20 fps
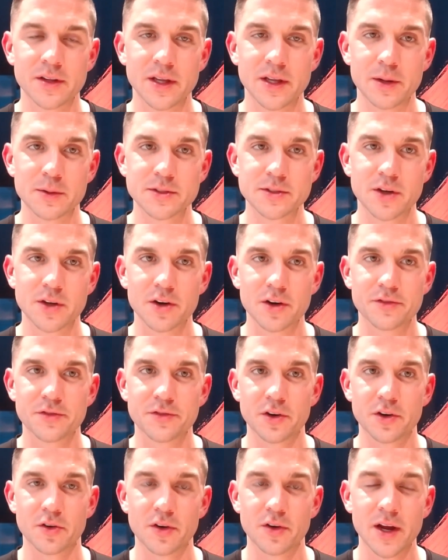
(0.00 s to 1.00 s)
was hard
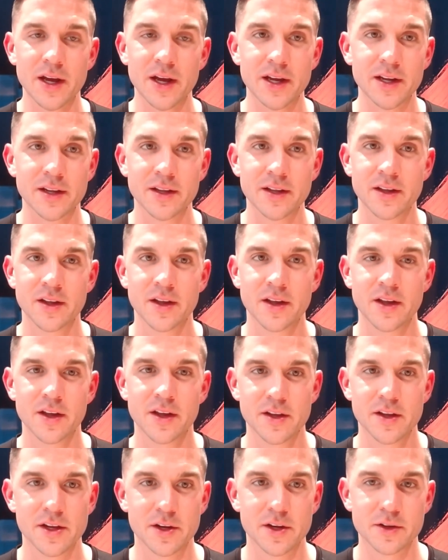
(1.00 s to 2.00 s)
for Greg
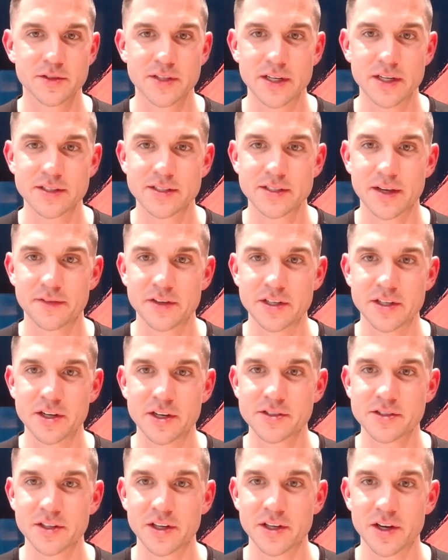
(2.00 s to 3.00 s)
6, 7
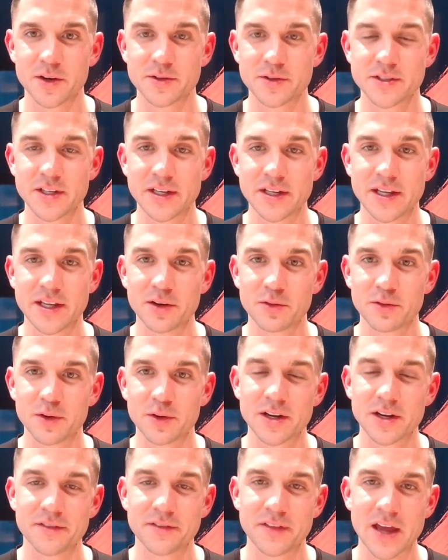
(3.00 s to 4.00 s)
years ago to get
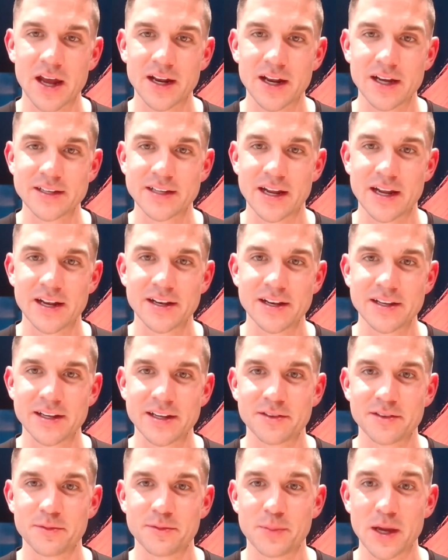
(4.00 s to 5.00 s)
rid of that identity
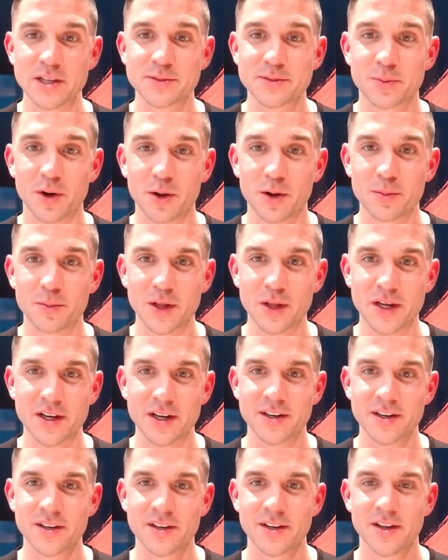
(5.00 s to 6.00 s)
of baseball
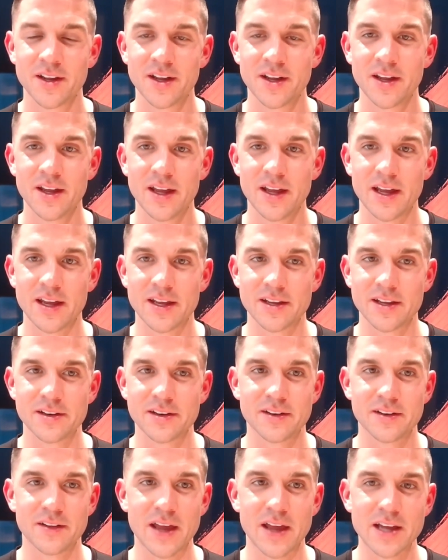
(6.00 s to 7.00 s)
player.
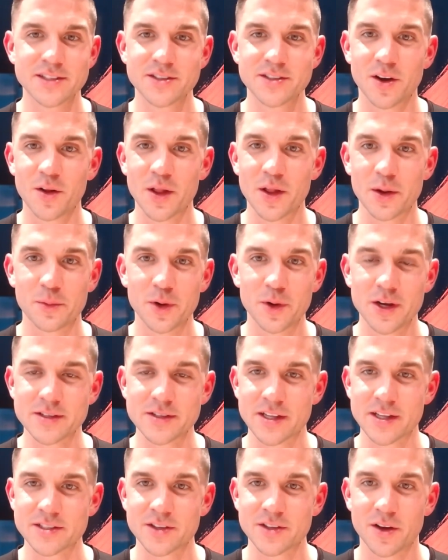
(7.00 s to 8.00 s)
And that's all I was.
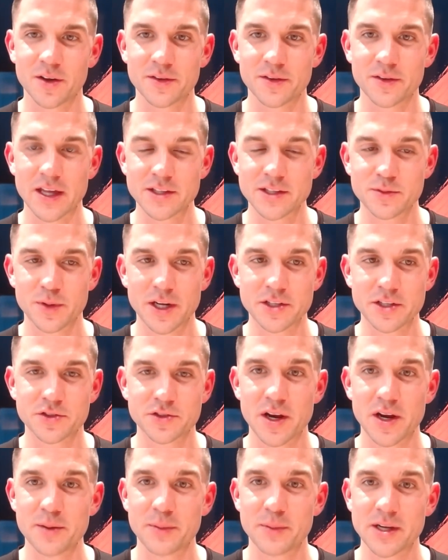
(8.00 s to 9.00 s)
That's what I
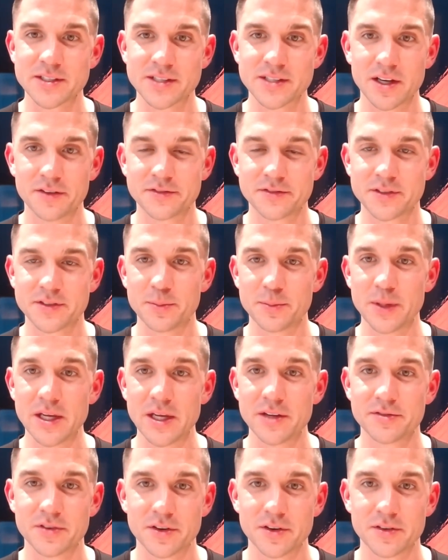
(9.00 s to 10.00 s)
trained myself to
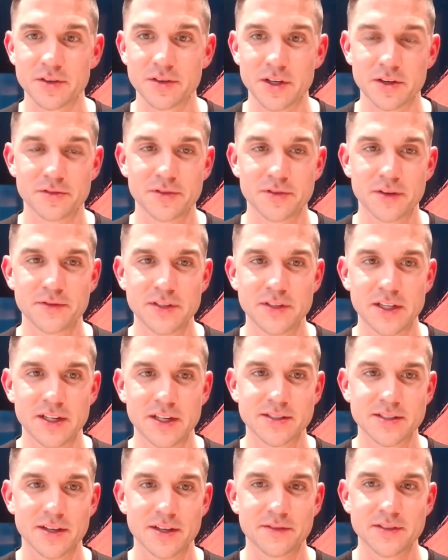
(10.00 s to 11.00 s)
be for, 15,
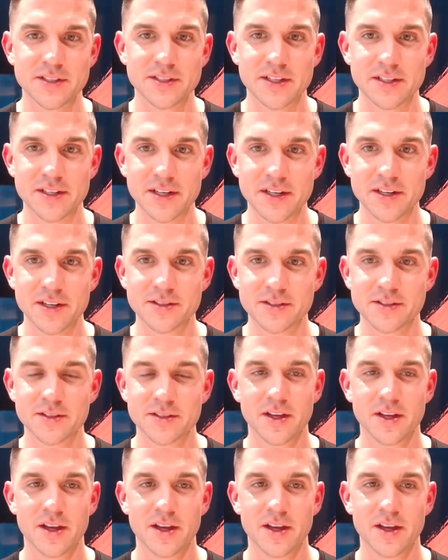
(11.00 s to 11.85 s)
17 years.